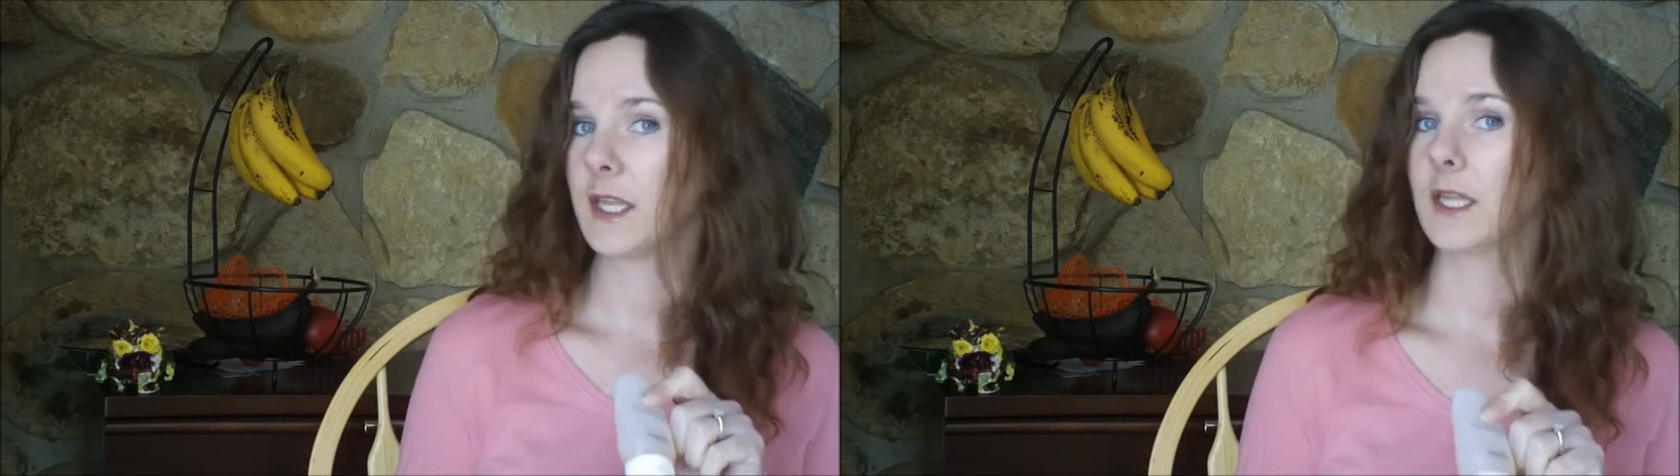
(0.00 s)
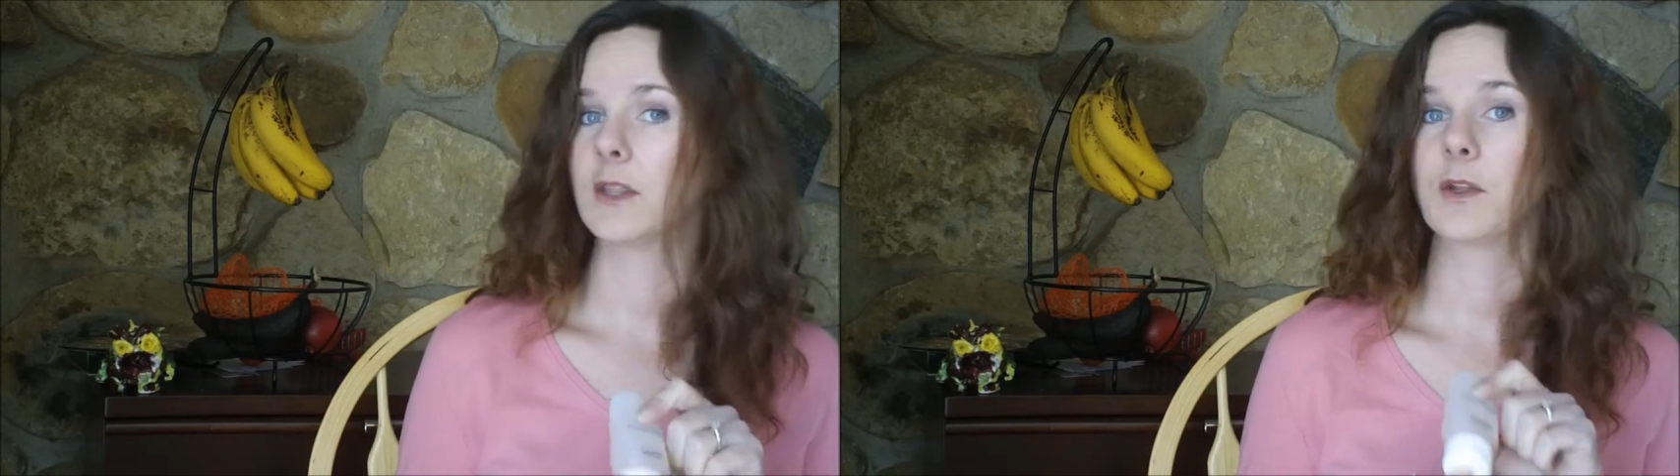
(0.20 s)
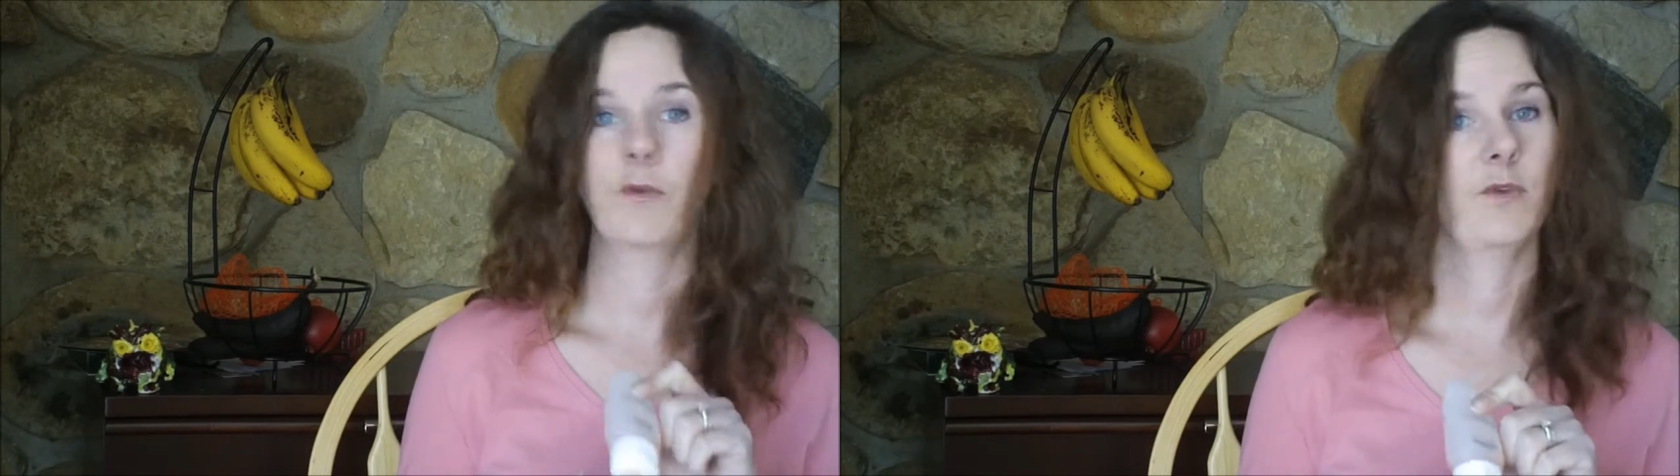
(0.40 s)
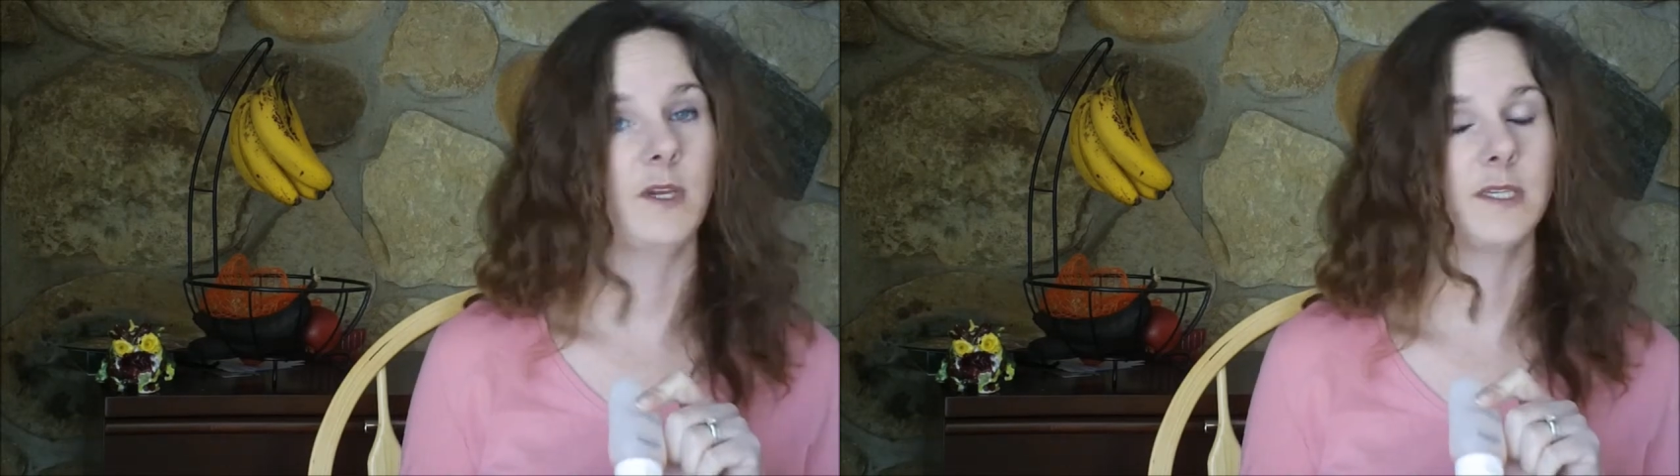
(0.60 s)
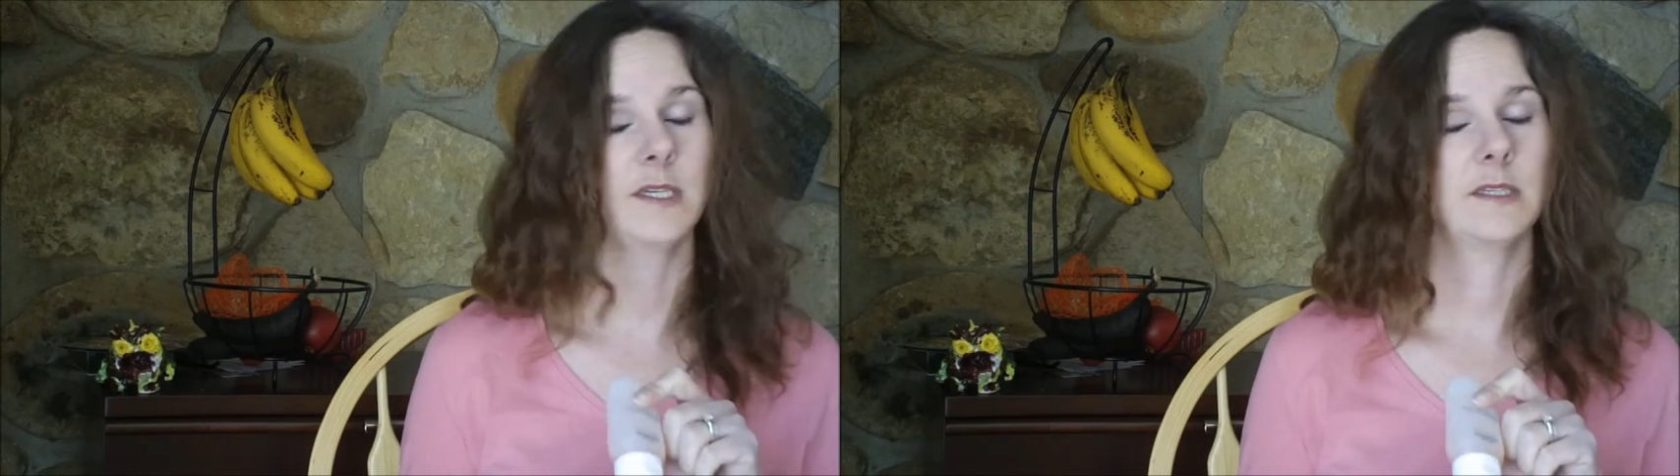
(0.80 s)
thing that
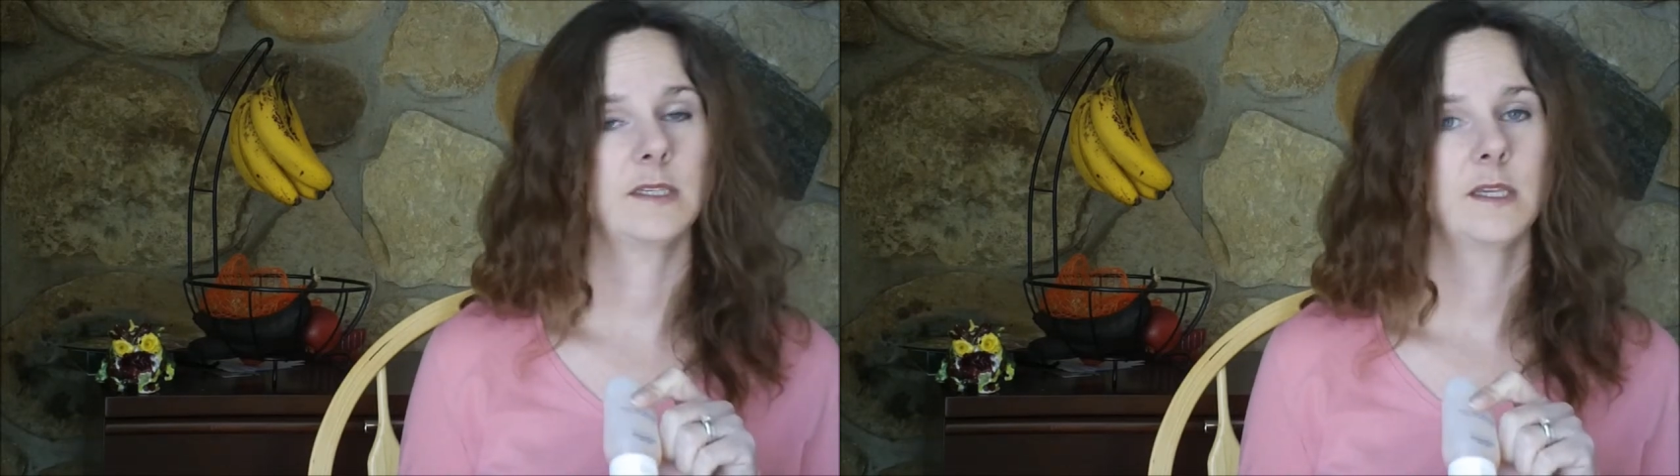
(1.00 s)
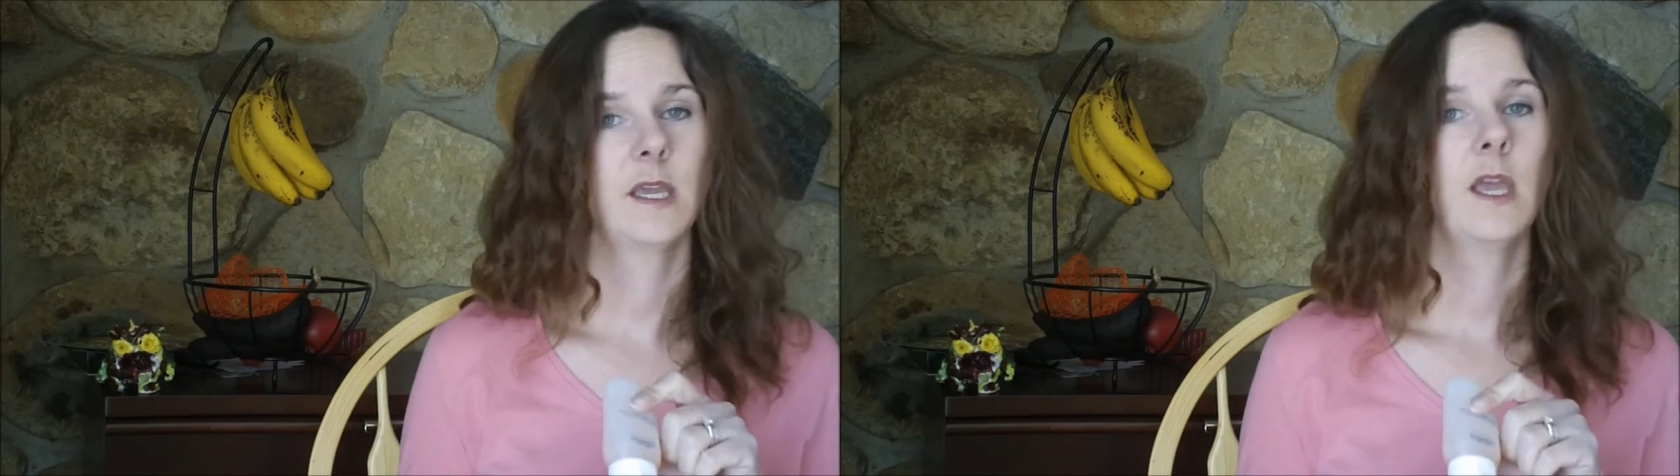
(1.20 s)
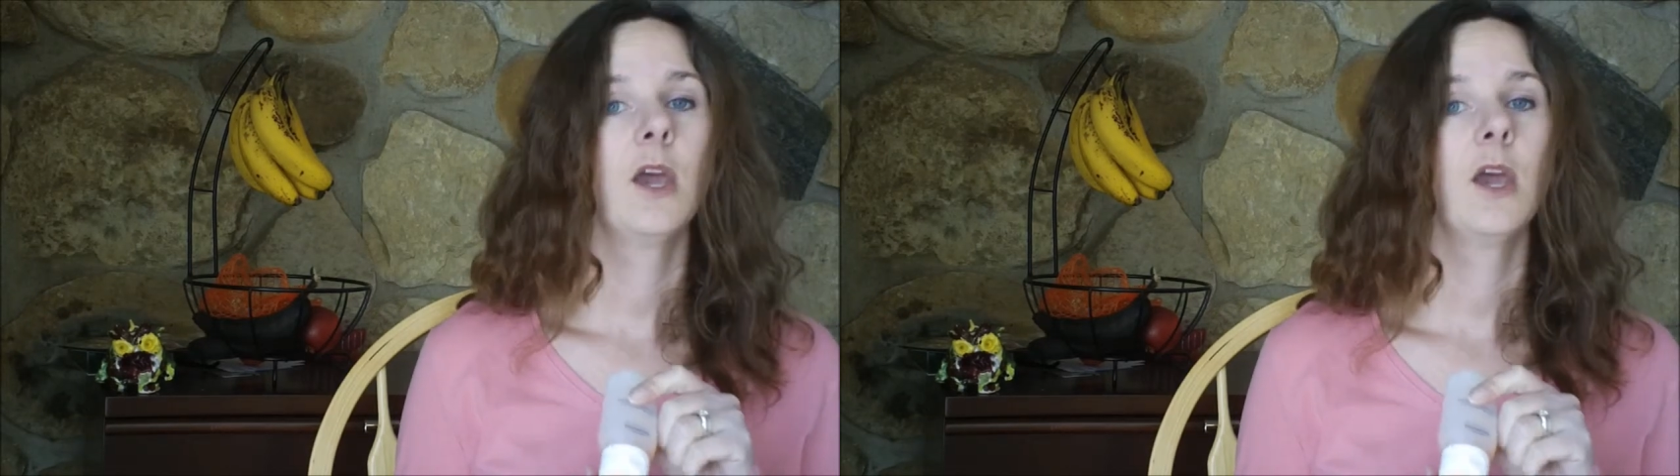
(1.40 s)
freezes.